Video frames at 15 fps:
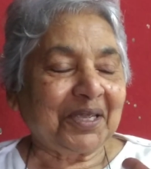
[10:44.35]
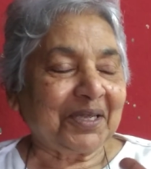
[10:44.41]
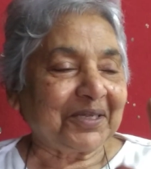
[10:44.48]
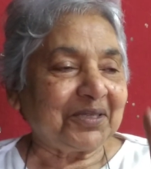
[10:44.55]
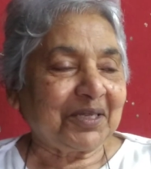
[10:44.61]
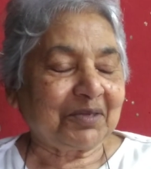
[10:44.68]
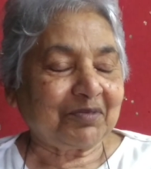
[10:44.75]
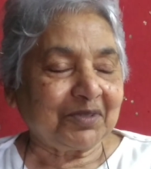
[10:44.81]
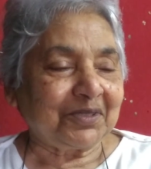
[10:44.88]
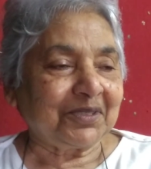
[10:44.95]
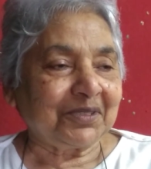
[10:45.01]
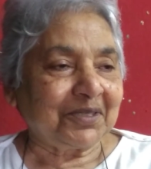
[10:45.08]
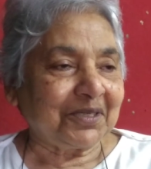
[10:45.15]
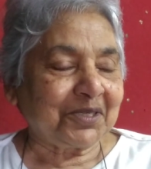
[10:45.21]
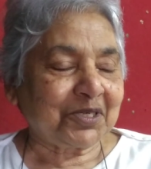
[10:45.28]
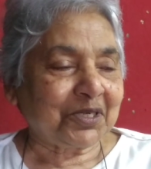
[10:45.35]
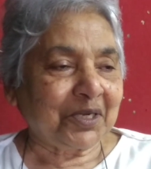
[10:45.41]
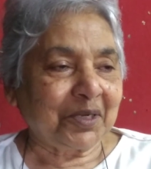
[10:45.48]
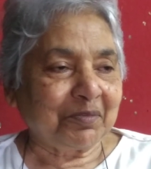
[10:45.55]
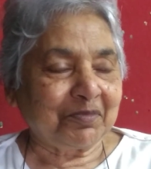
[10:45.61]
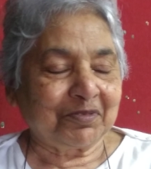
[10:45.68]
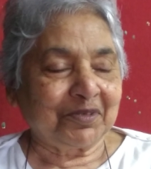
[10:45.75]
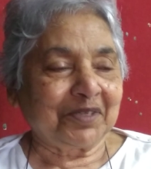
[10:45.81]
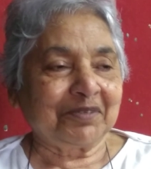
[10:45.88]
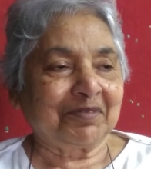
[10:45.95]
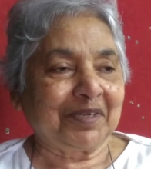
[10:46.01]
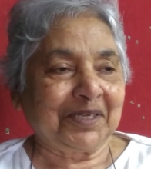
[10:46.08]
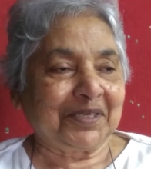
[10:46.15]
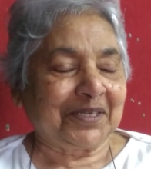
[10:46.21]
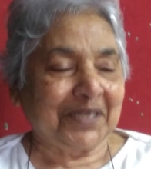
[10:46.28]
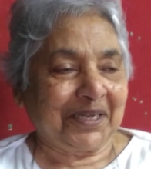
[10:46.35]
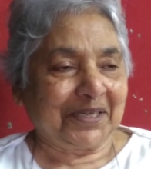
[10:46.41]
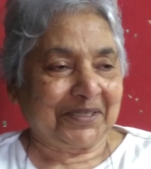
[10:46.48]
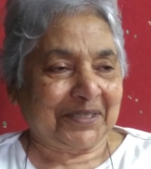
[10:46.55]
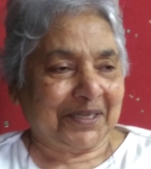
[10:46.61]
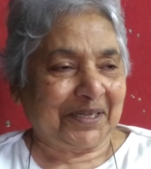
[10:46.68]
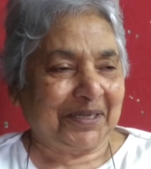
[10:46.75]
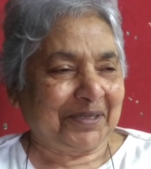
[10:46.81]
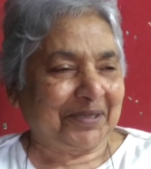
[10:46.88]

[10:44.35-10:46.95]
Yeah, that was such a shameful event.